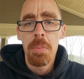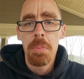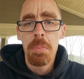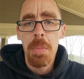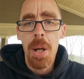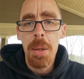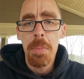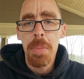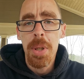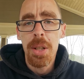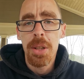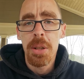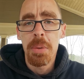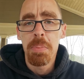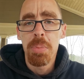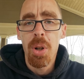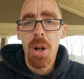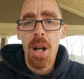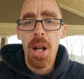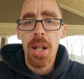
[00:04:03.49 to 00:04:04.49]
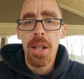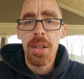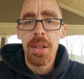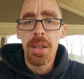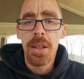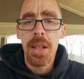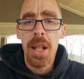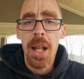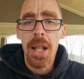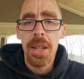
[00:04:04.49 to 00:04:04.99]
might be
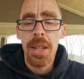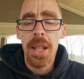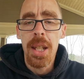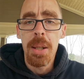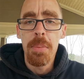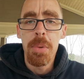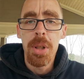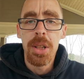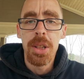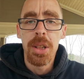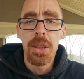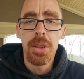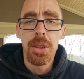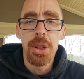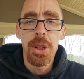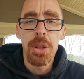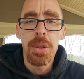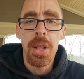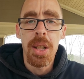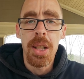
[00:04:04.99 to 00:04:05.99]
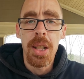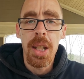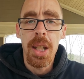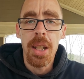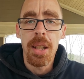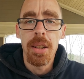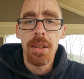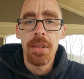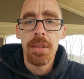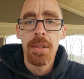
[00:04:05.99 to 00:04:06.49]
surprised at the images you can
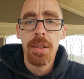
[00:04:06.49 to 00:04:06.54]
get.